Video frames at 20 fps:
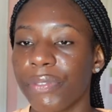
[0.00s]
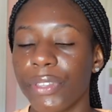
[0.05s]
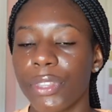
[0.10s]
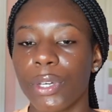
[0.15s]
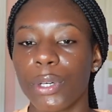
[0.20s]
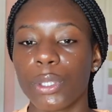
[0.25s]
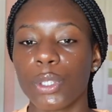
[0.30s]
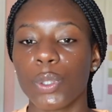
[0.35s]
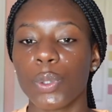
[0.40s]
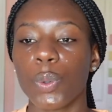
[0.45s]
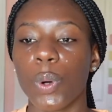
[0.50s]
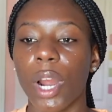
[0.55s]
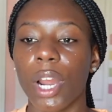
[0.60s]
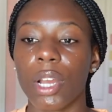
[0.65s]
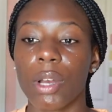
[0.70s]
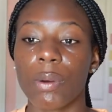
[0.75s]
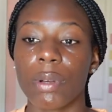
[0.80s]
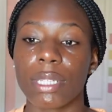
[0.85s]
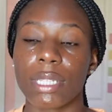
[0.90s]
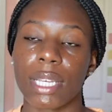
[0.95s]
for those who are
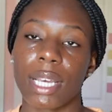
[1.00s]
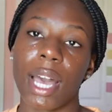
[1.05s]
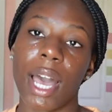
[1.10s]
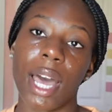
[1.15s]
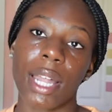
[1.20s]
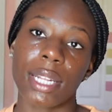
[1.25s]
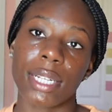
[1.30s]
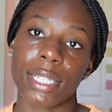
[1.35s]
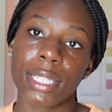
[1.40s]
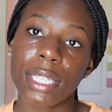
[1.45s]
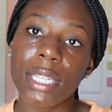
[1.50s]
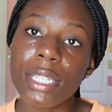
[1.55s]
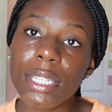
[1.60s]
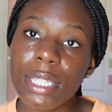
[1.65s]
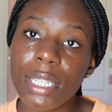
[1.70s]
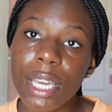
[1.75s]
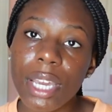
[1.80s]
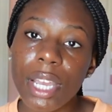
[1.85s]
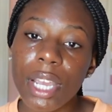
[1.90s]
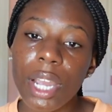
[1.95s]
going to college
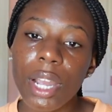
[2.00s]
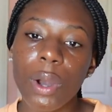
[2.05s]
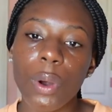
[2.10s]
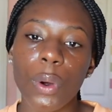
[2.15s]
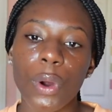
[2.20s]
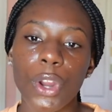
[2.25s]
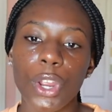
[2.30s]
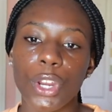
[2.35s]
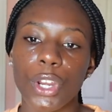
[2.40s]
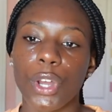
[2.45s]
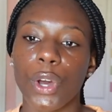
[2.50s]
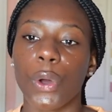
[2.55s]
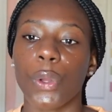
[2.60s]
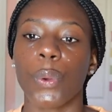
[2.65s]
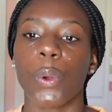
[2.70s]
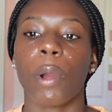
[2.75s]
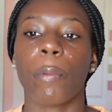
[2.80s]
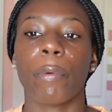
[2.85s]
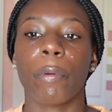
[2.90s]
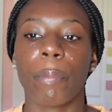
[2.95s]
this year or, you know,
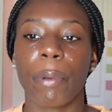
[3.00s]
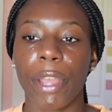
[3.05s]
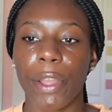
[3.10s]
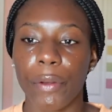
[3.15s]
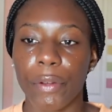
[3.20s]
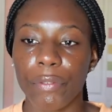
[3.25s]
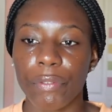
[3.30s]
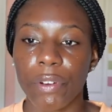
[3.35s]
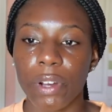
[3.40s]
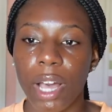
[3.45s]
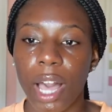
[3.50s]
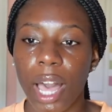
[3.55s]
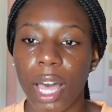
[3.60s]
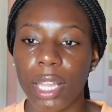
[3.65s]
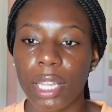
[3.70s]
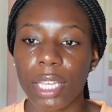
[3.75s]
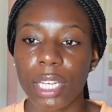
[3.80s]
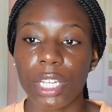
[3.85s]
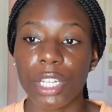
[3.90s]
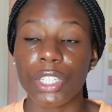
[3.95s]
you are preparing for
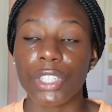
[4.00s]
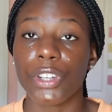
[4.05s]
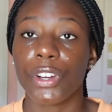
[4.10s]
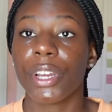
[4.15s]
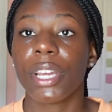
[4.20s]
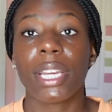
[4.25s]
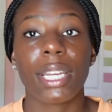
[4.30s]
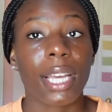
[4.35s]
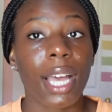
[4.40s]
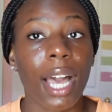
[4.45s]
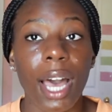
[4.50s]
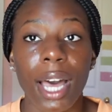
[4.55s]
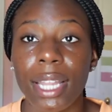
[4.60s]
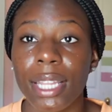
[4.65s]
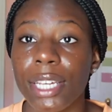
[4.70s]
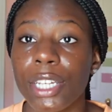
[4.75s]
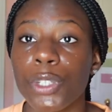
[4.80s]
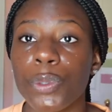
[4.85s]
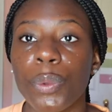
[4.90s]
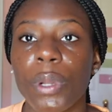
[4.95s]
college, you're in
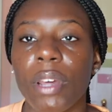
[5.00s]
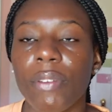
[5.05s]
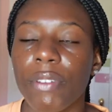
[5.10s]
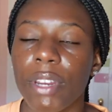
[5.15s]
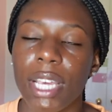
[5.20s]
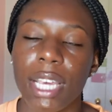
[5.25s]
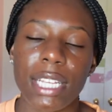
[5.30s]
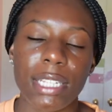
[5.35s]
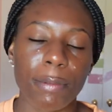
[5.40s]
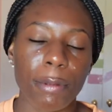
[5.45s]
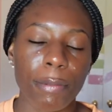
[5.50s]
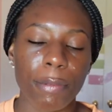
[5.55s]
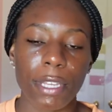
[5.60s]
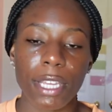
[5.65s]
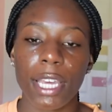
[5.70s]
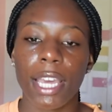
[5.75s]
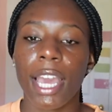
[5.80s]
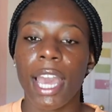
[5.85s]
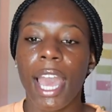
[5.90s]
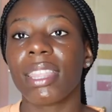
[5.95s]
college, whatever the case may
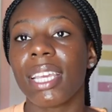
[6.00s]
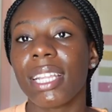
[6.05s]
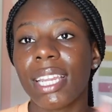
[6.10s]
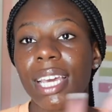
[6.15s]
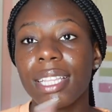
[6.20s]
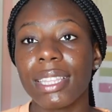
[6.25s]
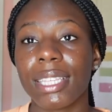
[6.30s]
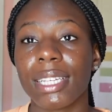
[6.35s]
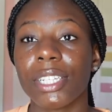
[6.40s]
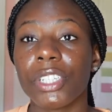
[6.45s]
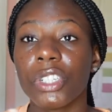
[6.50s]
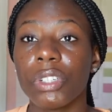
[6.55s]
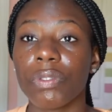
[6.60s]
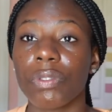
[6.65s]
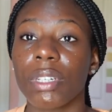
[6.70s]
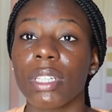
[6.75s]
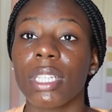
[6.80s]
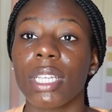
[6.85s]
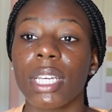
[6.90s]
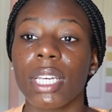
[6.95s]
be. I think that this should
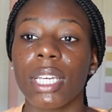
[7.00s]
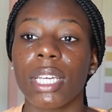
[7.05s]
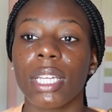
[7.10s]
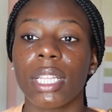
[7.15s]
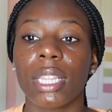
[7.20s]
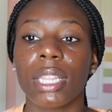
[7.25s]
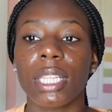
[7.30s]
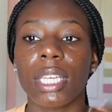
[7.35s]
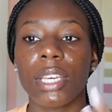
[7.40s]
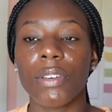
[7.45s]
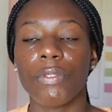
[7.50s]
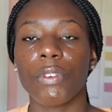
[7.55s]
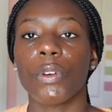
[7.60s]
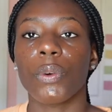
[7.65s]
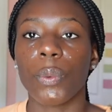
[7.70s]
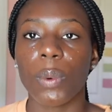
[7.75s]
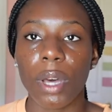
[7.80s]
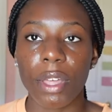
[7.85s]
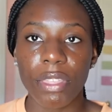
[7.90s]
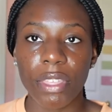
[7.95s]
really leave
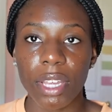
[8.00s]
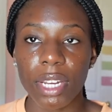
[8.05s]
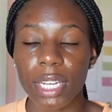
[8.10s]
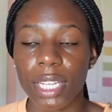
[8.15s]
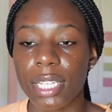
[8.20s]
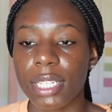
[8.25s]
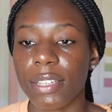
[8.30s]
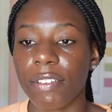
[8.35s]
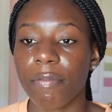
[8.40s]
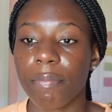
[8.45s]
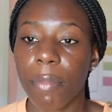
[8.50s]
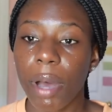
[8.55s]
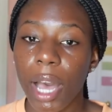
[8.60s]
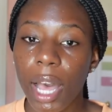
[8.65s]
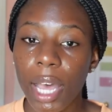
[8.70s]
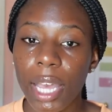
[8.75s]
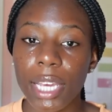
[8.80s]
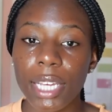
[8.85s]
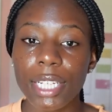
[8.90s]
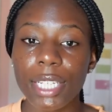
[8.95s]
you with an ease of
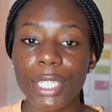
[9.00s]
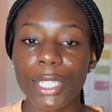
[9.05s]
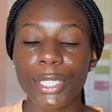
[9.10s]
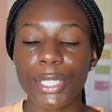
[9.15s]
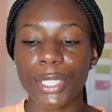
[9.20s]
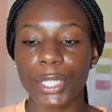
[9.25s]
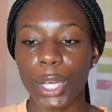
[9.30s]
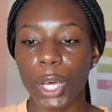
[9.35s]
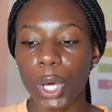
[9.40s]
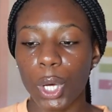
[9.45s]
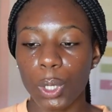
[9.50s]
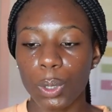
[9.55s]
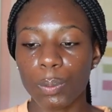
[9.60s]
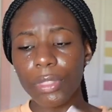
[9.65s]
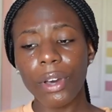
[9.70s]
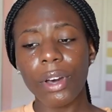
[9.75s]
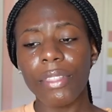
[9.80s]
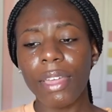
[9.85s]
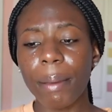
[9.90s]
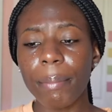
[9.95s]
mind. So
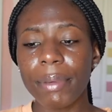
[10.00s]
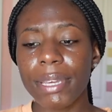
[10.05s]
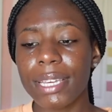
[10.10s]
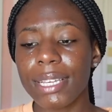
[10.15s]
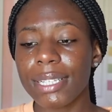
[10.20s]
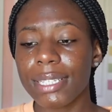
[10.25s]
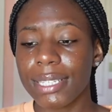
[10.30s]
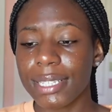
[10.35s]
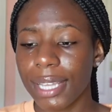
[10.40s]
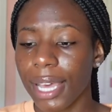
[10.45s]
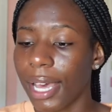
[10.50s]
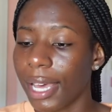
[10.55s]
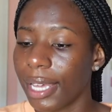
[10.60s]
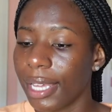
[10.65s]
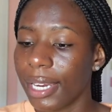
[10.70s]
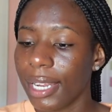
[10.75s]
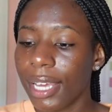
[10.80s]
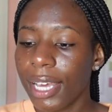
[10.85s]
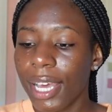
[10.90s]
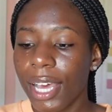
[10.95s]
with all that being
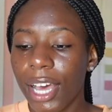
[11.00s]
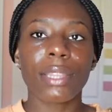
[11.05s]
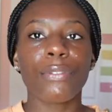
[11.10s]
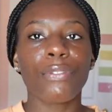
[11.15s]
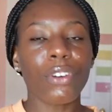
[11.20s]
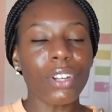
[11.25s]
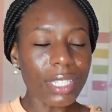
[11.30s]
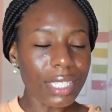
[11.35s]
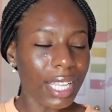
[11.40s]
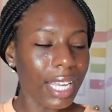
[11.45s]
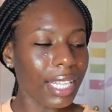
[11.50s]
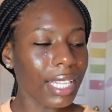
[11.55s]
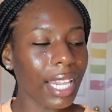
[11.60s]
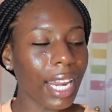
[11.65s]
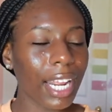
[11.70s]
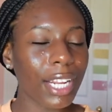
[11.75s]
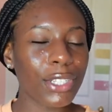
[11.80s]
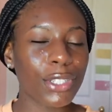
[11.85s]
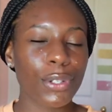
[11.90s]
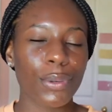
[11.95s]
said, the first thing
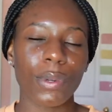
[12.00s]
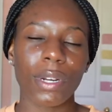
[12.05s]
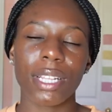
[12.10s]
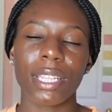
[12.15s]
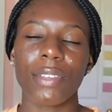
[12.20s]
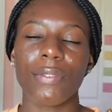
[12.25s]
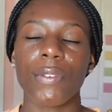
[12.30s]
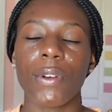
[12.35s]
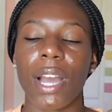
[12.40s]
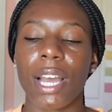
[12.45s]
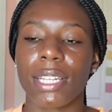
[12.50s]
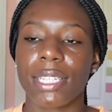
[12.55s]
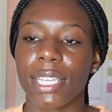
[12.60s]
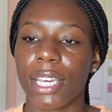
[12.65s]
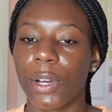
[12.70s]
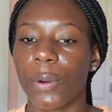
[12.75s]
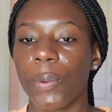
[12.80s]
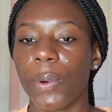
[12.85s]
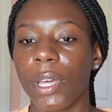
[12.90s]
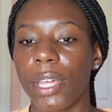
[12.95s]
that I do want to leave you guys
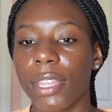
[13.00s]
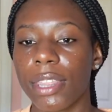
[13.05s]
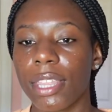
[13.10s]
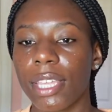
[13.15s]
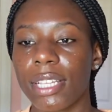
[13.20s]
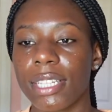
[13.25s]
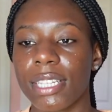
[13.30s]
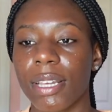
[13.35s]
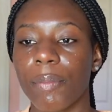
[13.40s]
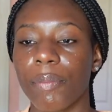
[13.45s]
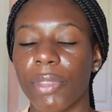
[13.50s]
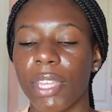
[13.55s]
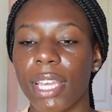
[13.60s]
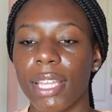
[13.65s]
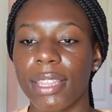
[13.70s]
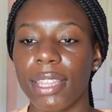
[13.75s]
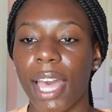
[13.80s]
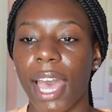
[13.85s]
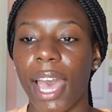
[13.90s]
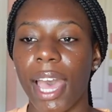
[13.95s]
here with is
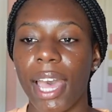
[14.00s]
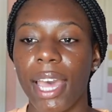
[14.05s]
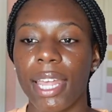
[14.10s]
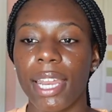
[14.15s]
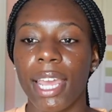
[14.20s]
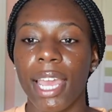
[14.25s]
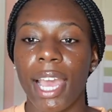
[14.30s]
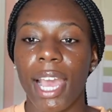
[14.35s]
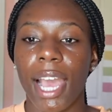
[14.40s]
something that